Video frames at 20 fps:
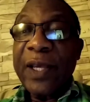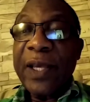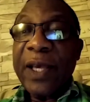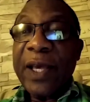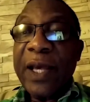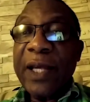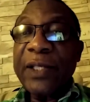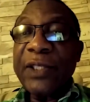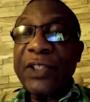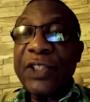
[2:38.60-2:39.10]

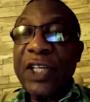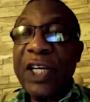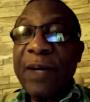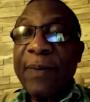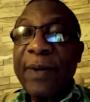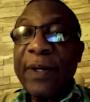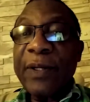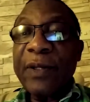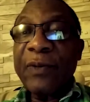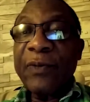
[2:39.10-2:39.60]
and
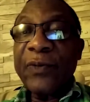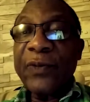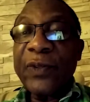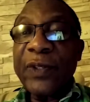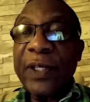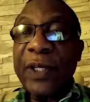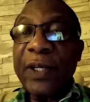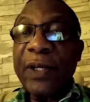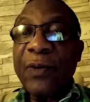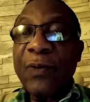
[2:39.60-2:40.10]
chairman of
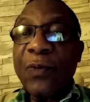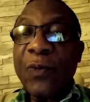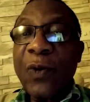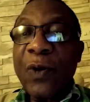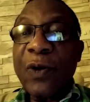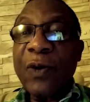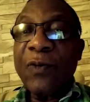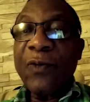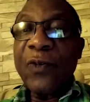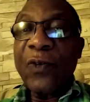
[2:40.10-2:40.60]
the
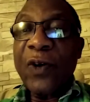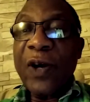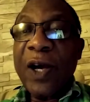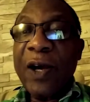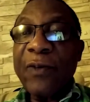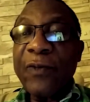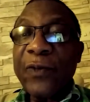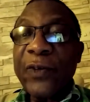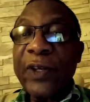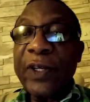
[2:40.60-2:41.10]

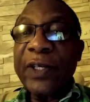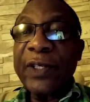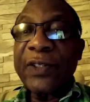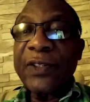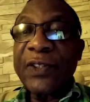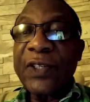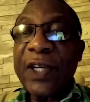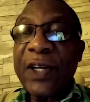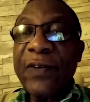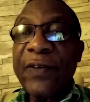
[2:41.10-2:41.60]
Walk4Africa
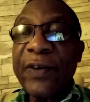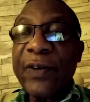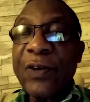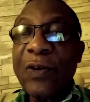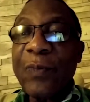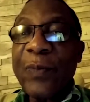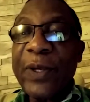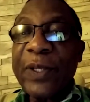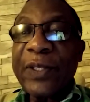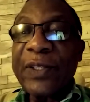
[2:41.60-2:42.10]
steering
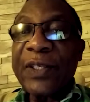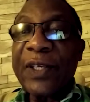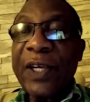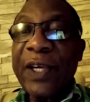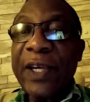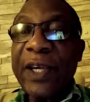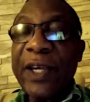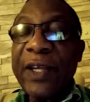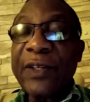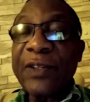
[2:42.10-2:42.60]
committee
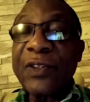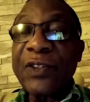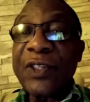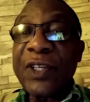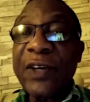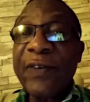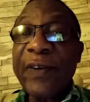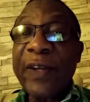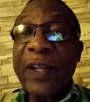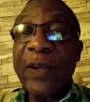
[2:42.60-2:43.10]
in
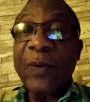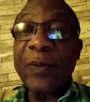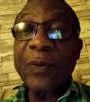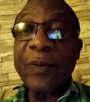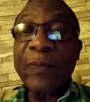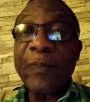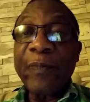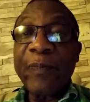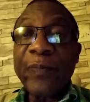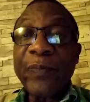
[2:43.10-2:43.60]
Sierra
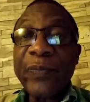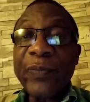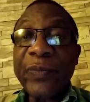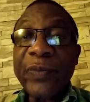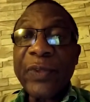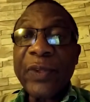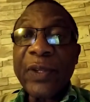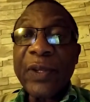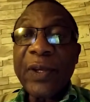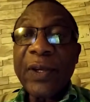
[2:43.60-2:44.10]

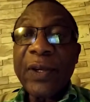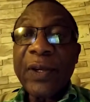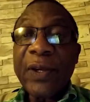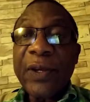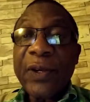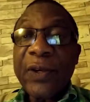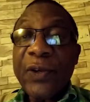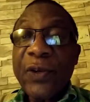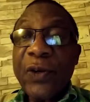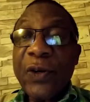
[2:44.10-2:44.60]

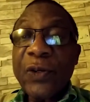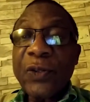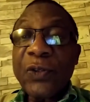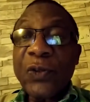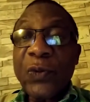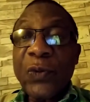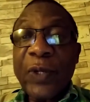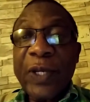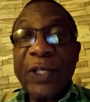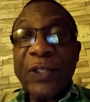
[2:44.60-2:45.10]
Leone. Your
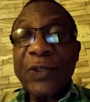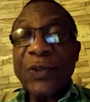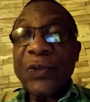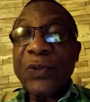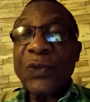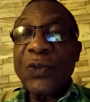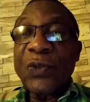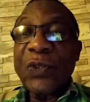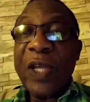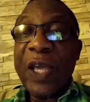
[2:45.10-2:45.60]
donation
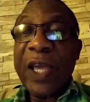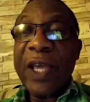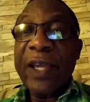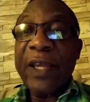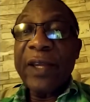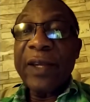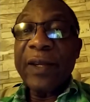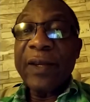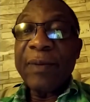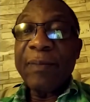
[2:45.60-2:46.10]
today,
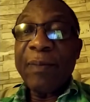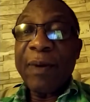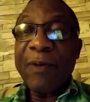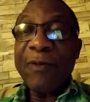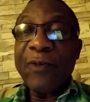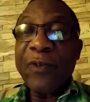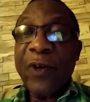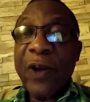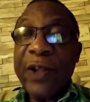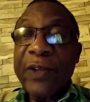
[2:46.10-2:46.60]
my
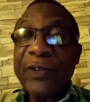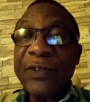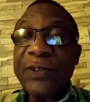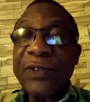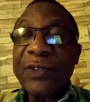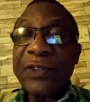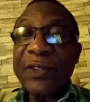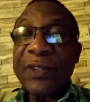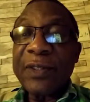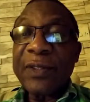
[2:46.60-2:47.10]

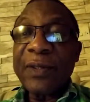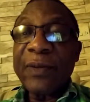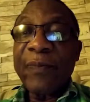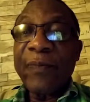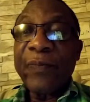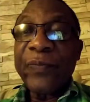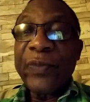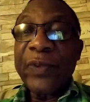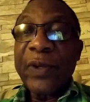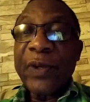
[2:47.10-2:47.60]
friends,
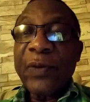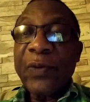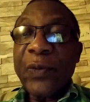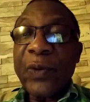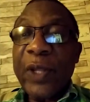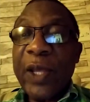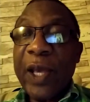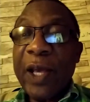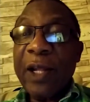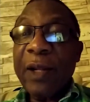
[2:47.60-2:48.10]
would
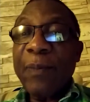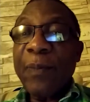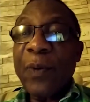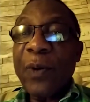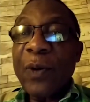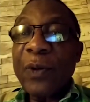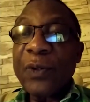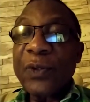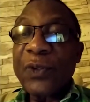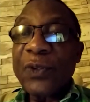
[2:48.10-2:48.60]
help
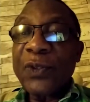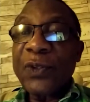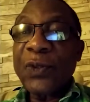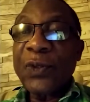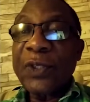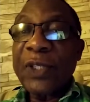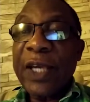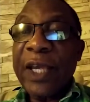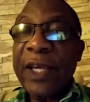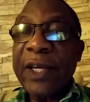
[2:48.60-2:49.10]
us to
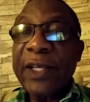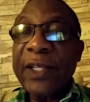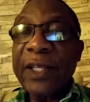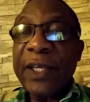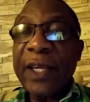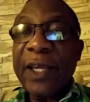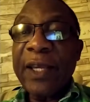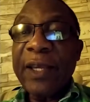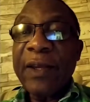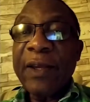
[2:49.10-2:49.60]
take
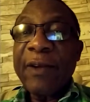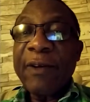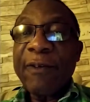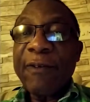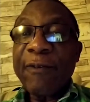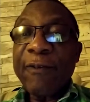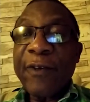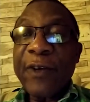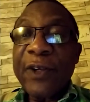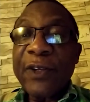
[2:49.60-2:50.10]
the
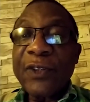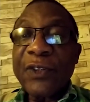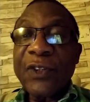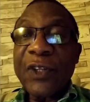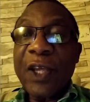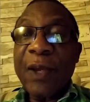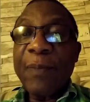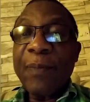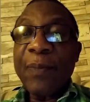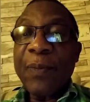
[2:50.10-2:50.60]
first step